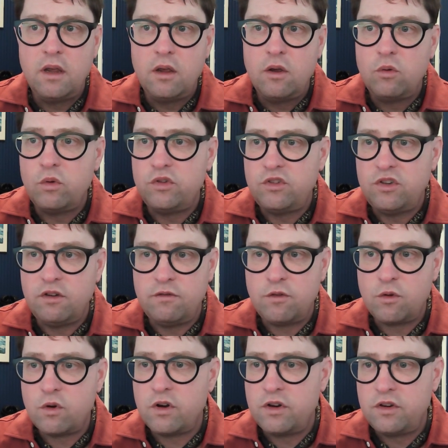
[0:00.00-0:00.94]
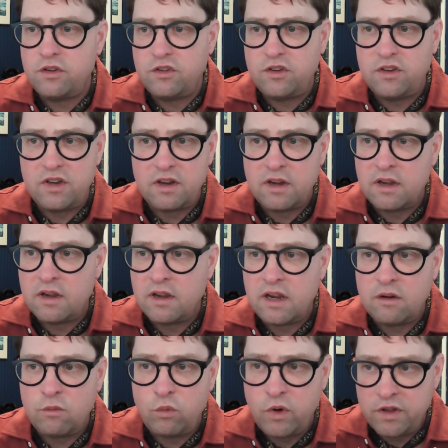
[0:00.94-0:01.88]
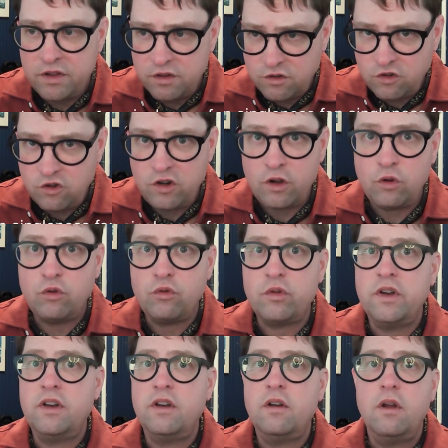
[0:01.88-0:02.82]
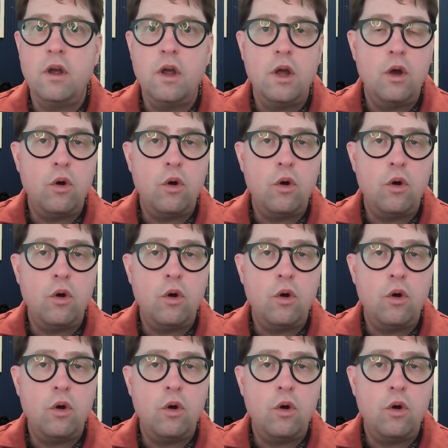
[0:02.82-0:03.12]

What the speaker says: was divorced with children,